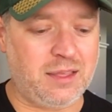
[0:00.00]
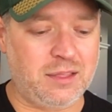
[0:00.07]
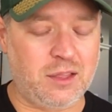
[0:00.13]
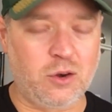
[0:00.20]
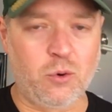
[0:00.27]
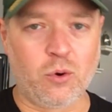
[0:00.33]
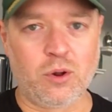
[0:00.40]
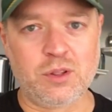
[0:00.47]
the
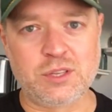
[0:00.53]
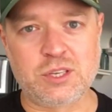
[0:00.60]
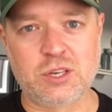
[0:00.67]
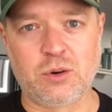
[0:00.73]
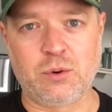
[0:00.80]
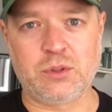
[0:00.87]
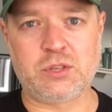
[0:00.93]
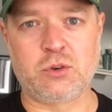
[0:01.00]
New Orleans is going
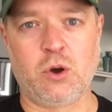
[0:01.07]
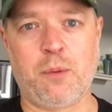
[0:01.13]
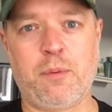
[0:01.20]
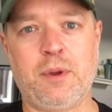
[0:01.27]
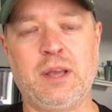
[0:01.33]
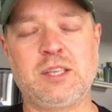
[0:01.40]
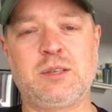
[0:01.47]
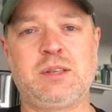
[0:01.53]
to run the score up
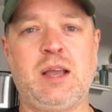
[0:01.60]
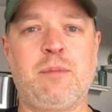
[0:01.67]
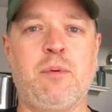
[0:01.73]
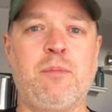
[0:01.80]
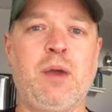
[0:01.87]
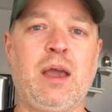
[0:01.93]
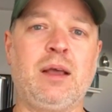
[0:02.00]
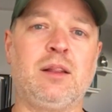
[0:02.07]
against Tampa
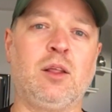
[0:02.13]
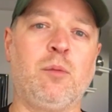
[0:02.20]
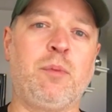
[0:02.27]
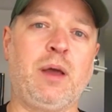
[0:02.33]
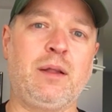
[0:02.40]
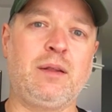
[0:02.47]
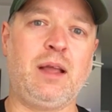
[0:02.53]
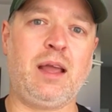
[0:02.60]
Bay a little bit.